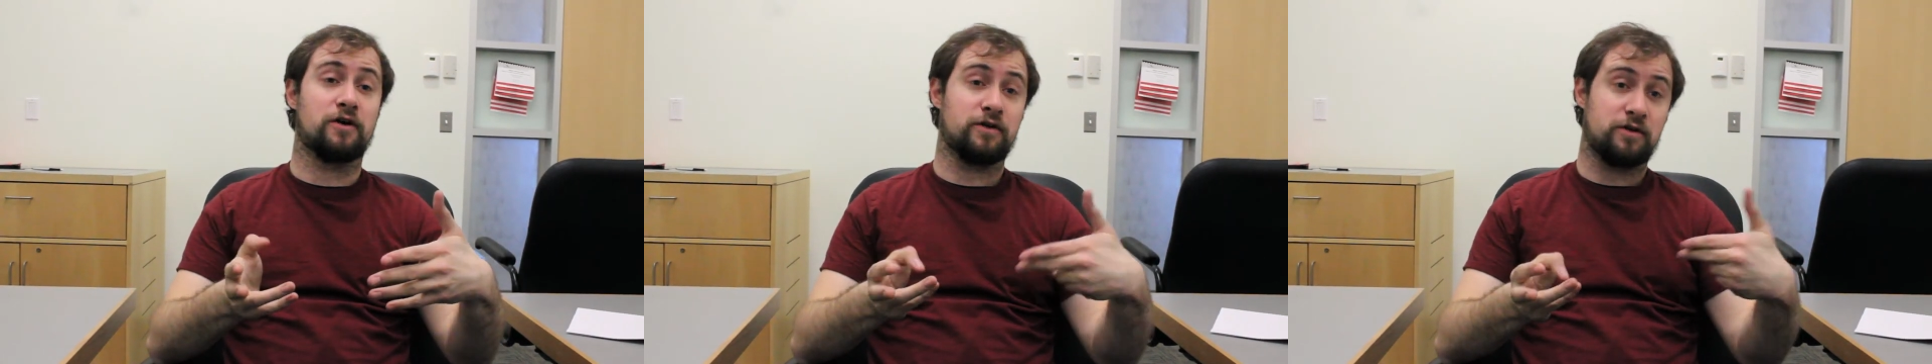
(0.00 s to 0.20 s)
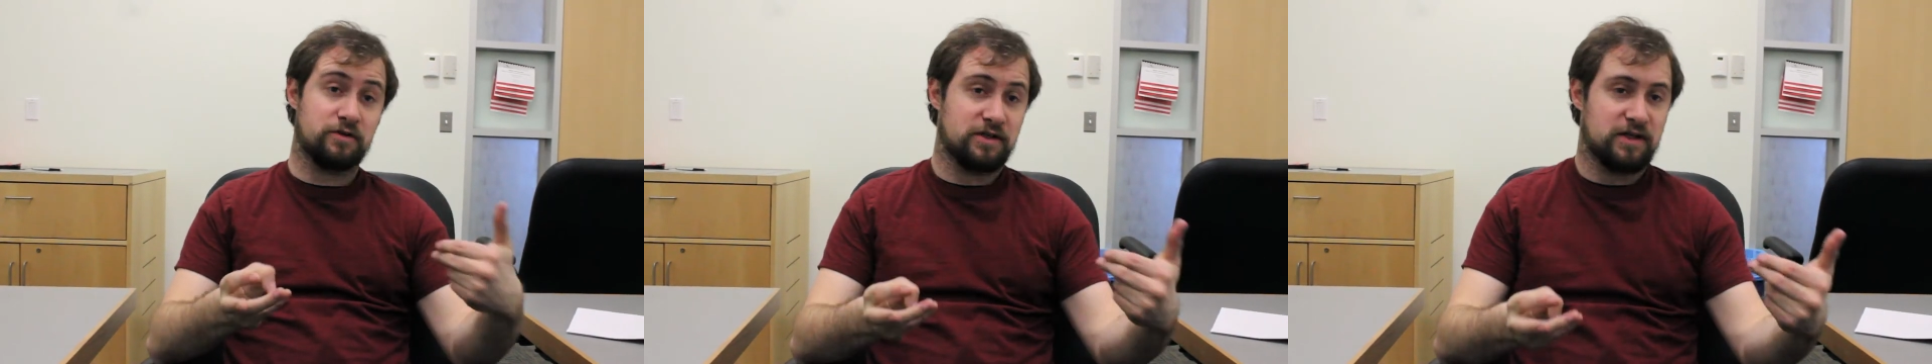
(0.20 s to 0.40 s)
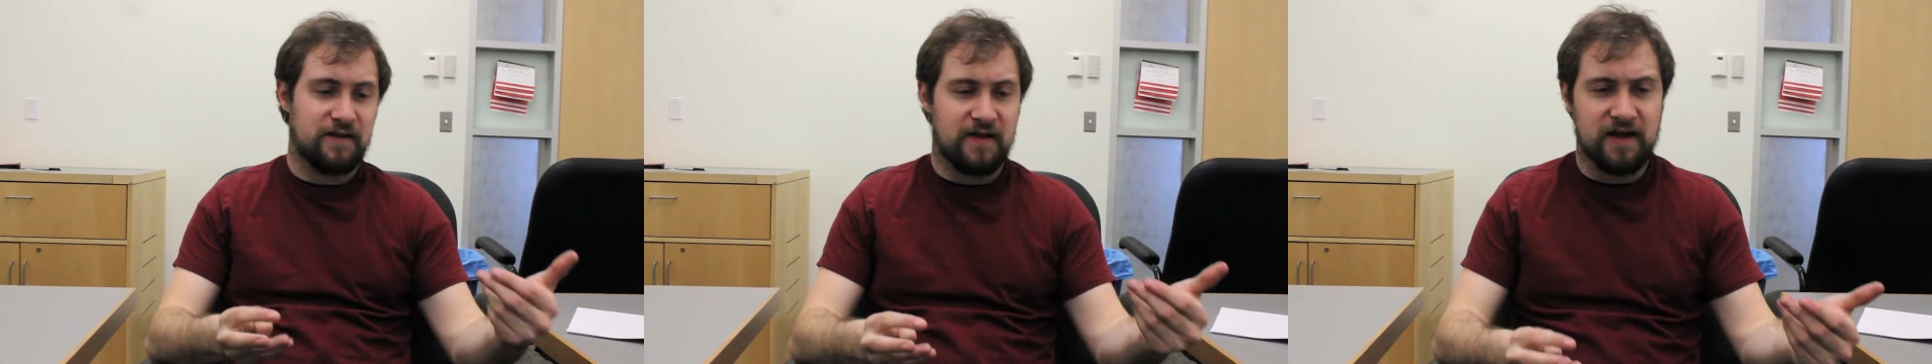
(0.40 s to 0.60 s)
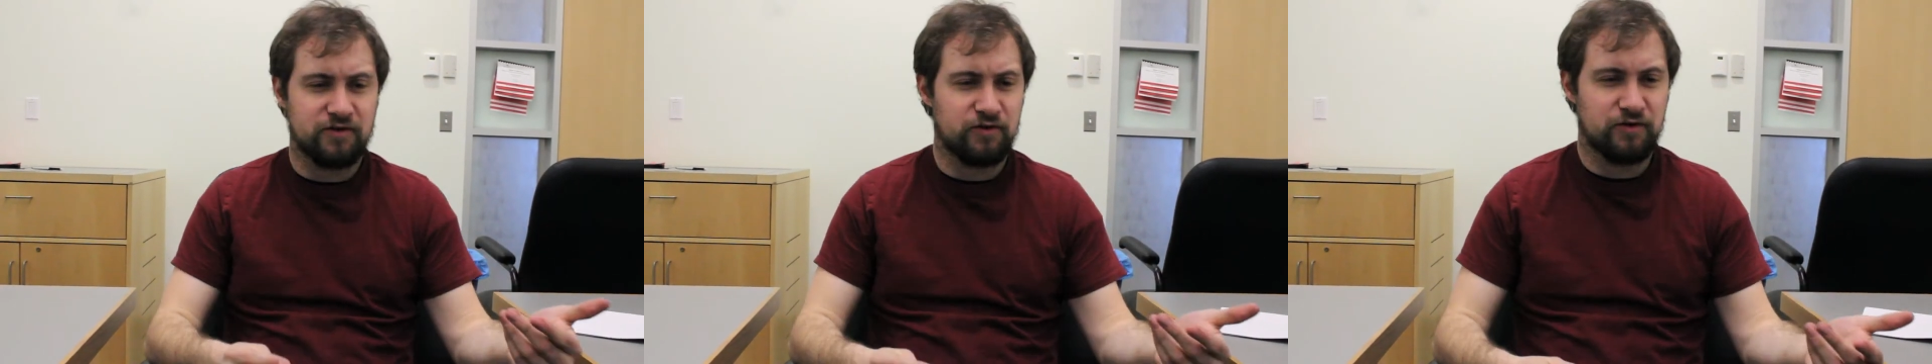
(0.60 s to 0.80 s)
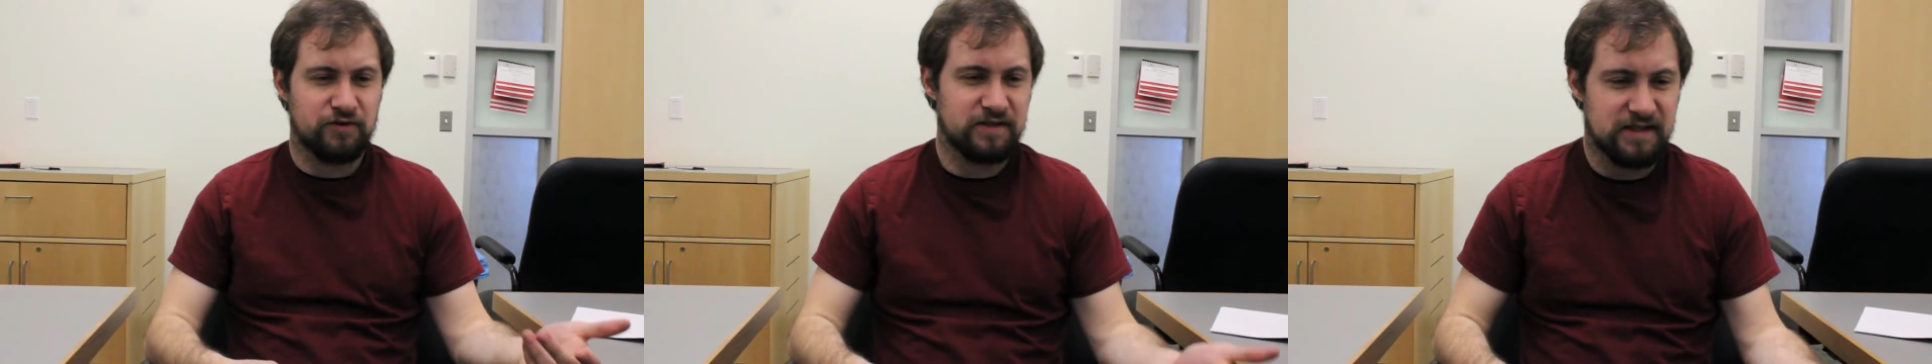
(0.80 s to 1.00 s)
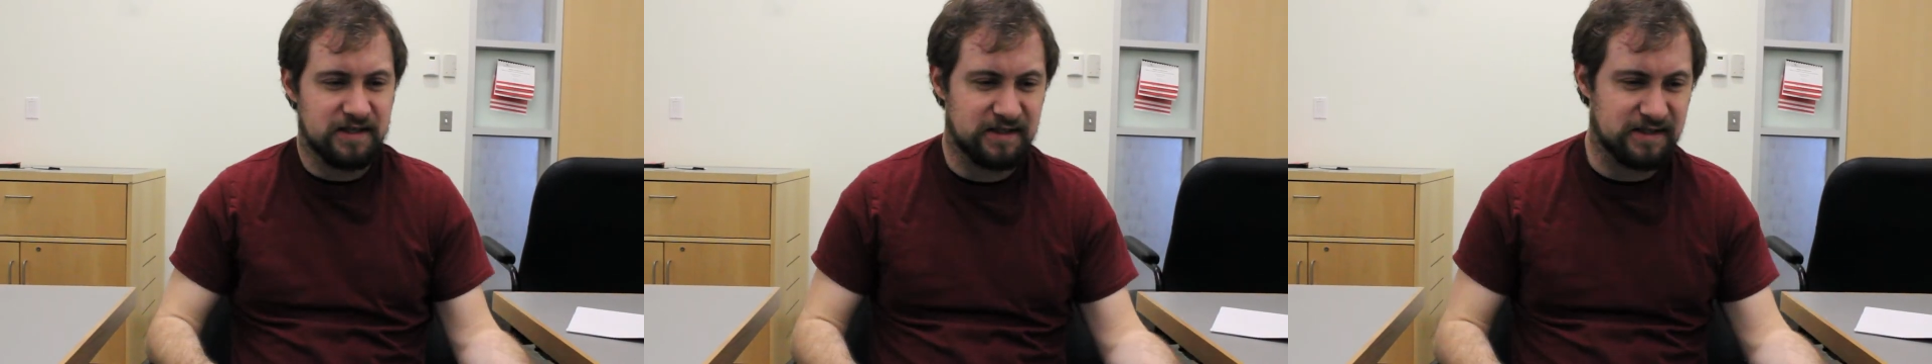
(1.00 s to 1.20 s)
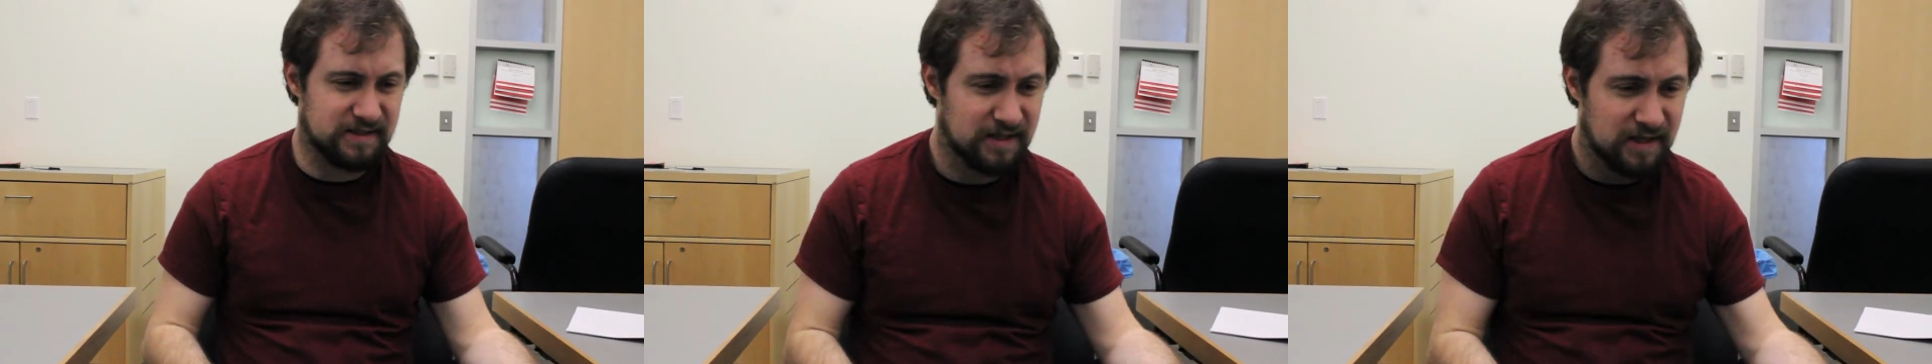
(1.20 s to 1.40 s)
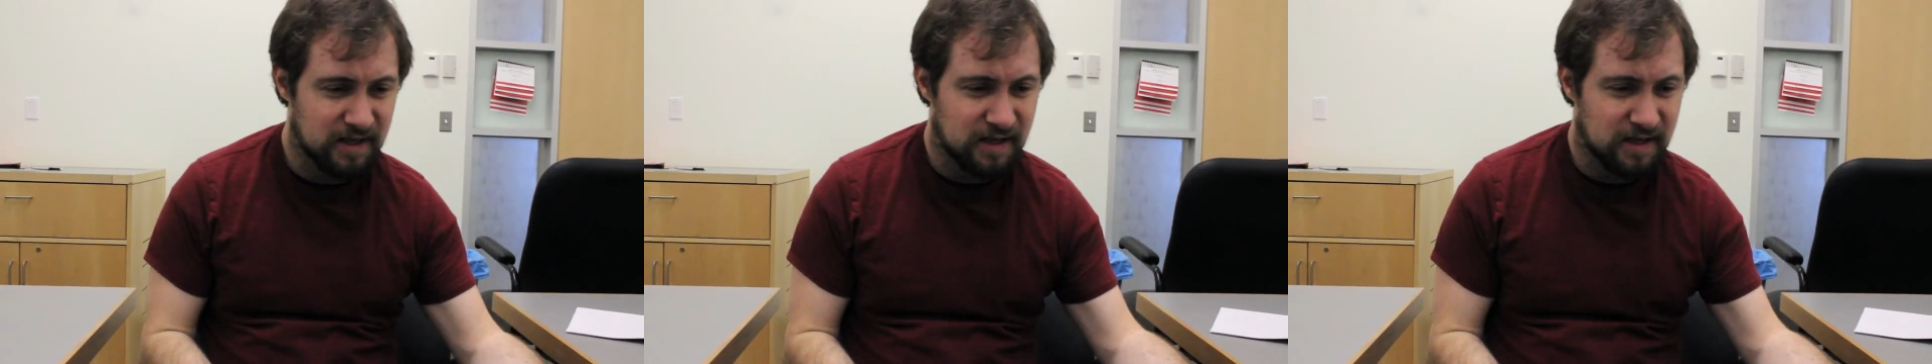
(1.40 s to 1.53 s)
and usually they introduce these